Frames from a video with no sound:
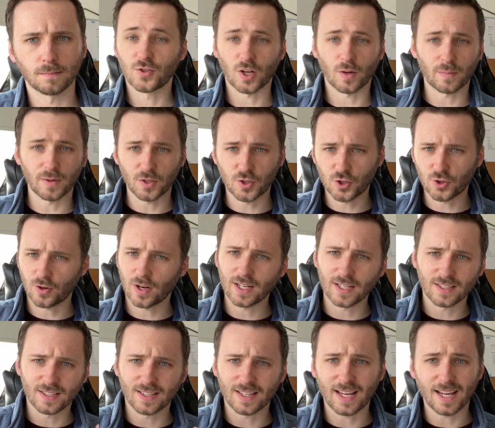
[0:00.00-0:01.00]
Jumping straight
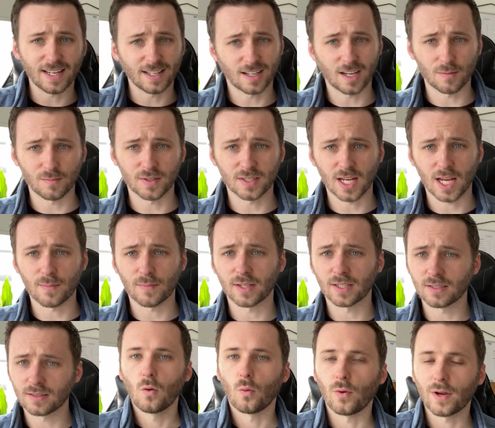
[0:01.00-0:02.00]
into the income
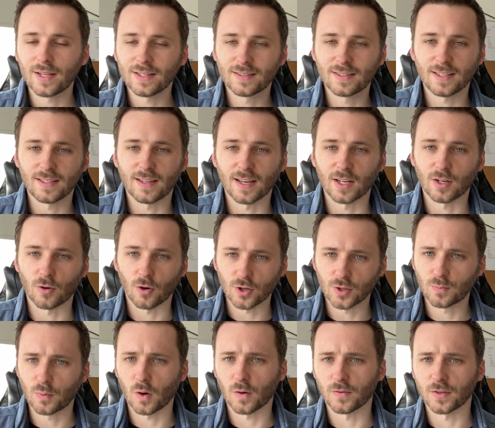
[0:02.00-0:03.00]
statement, we can see that gross
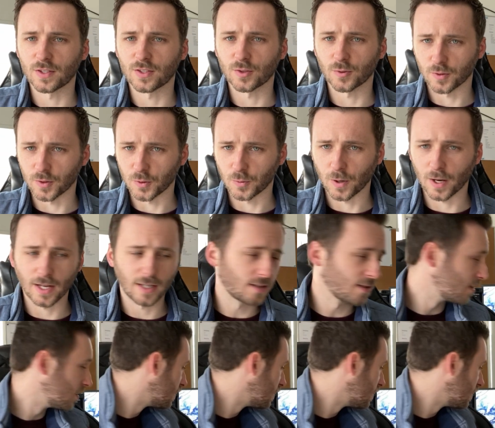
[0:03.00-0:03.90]
profits are in the red.